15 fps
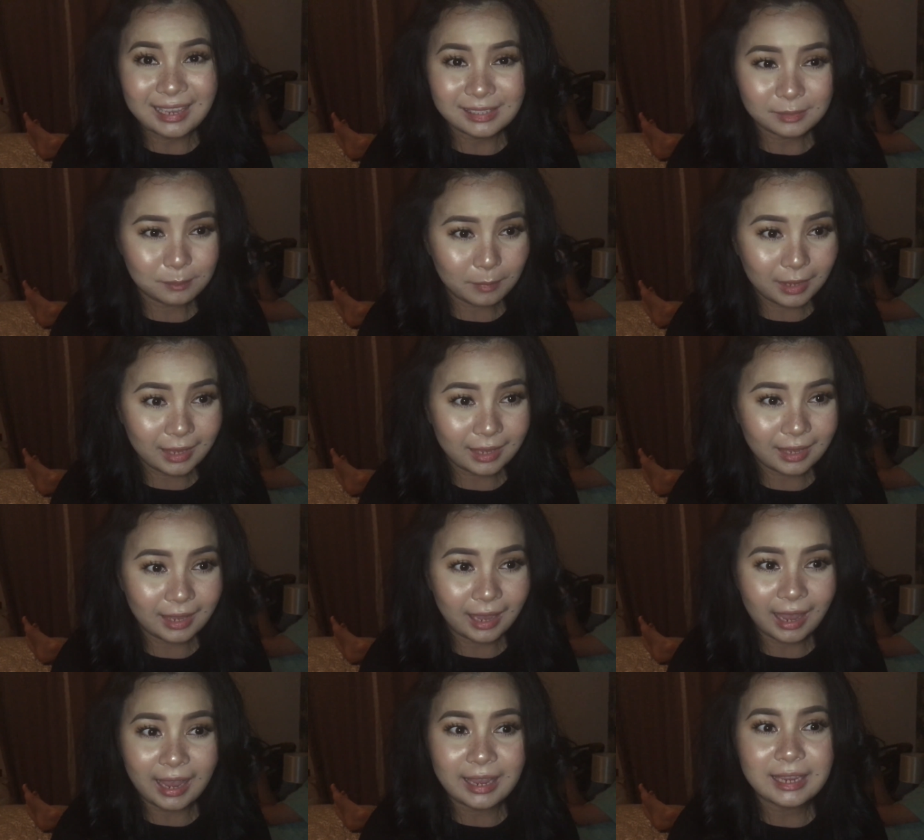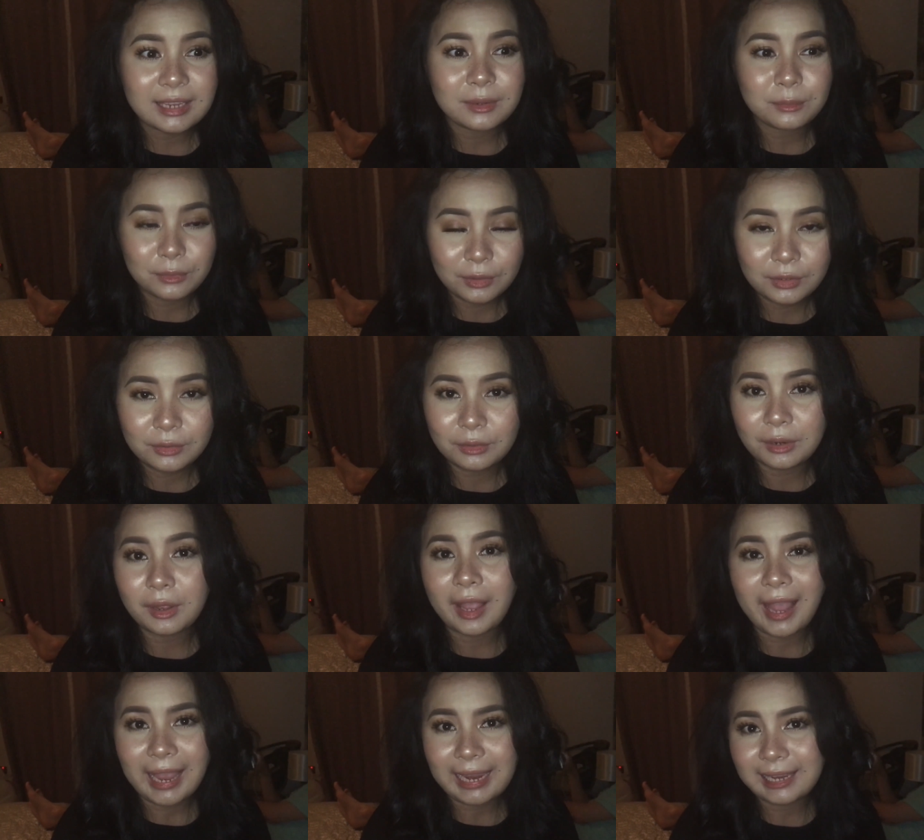ask me, I would
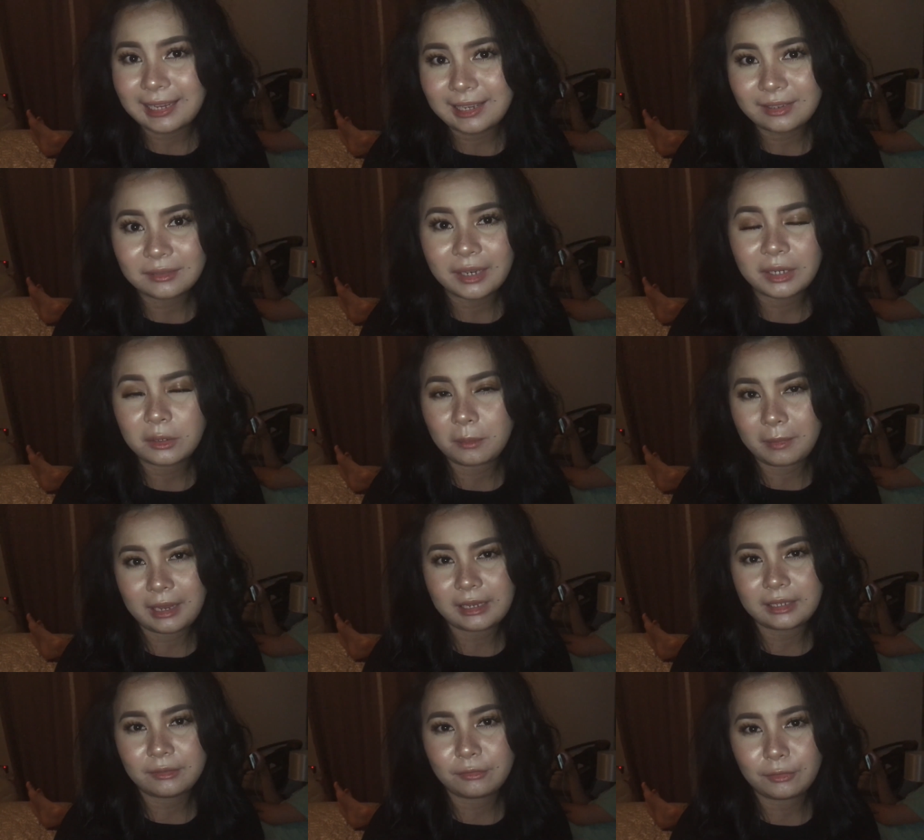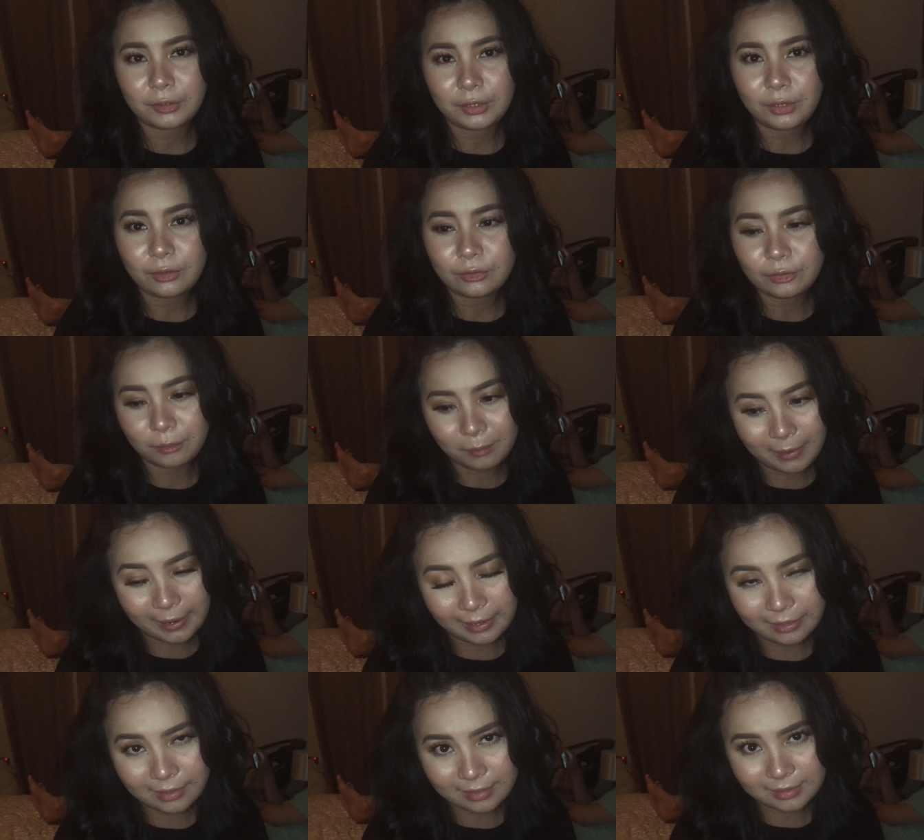highly recommend for you to
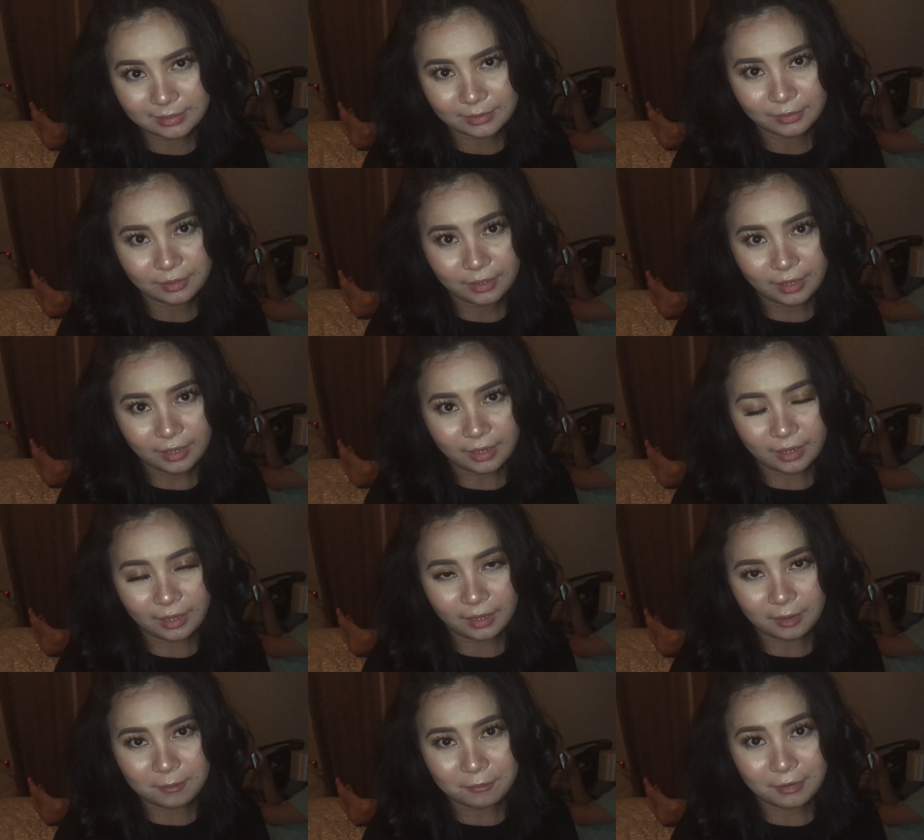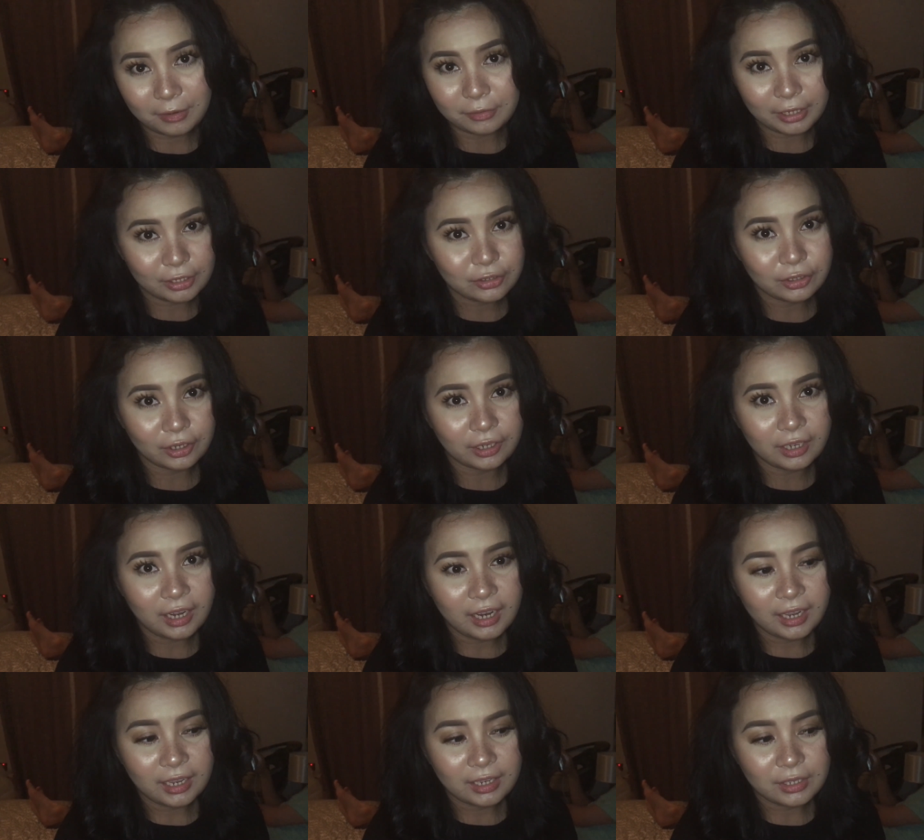buy this foundation.
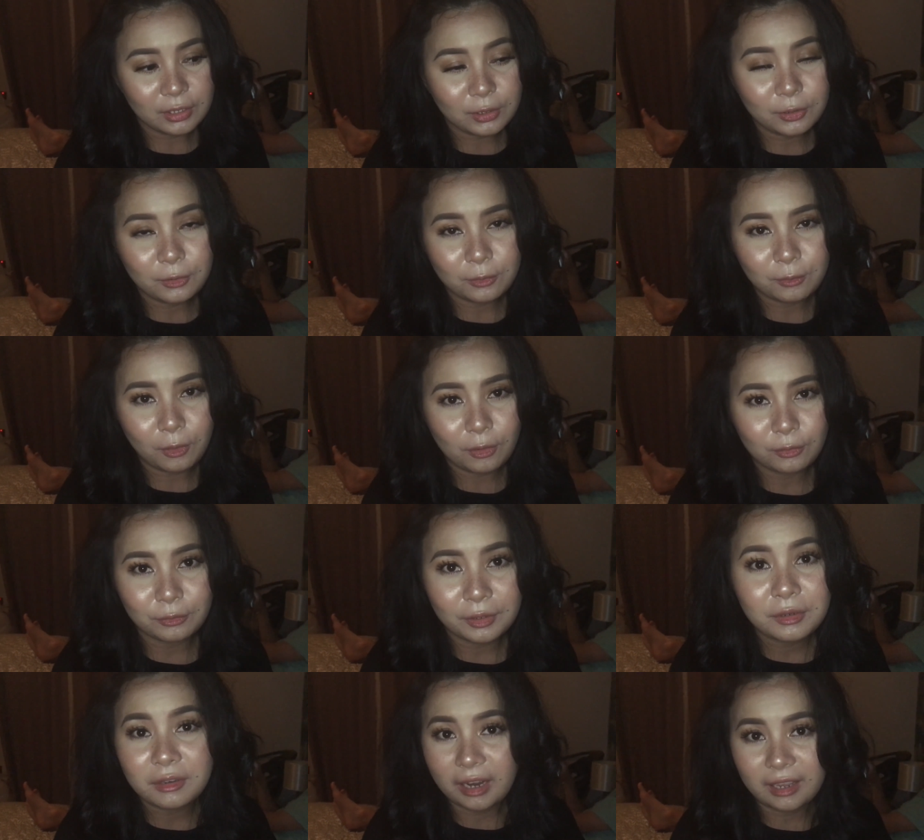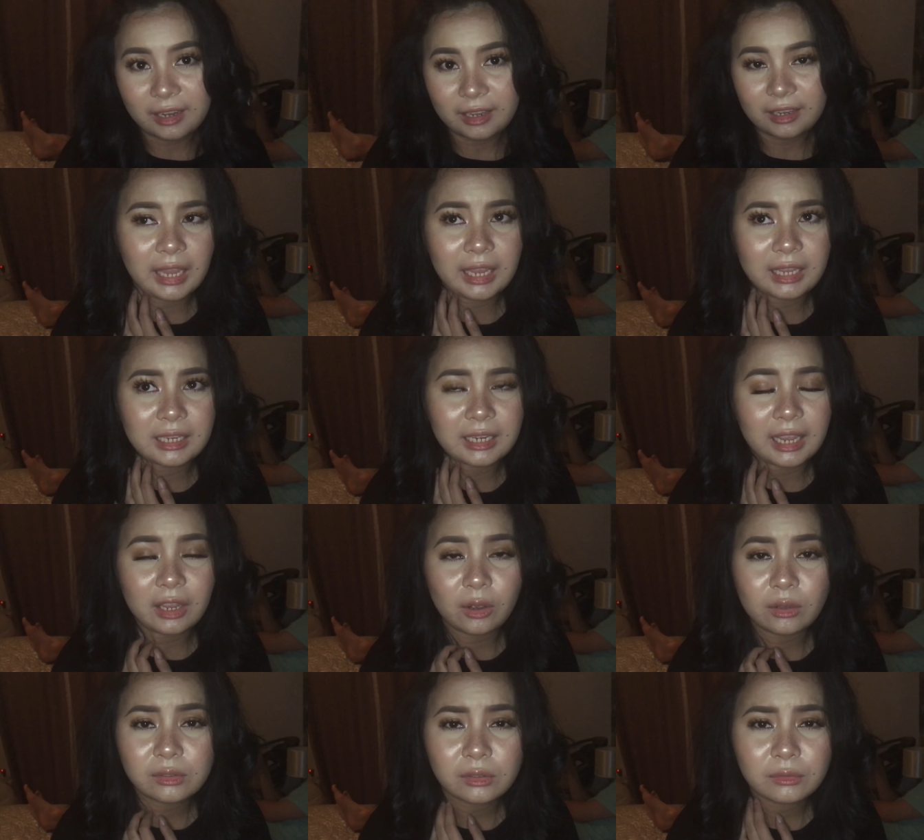You won't regret it. And I
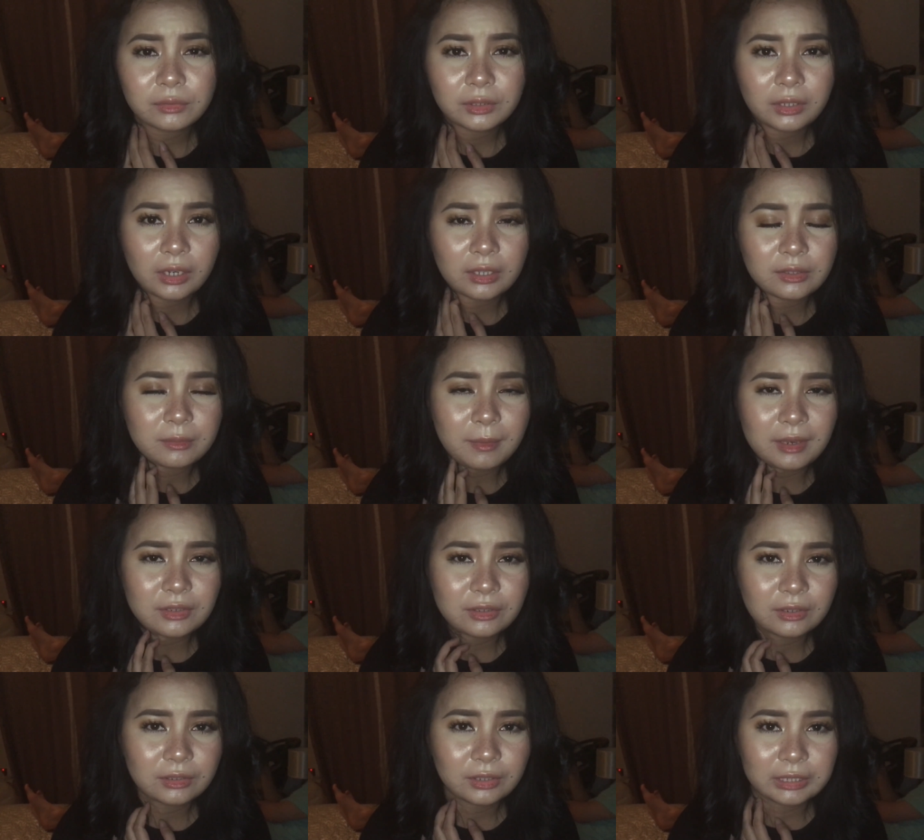also forgot to mention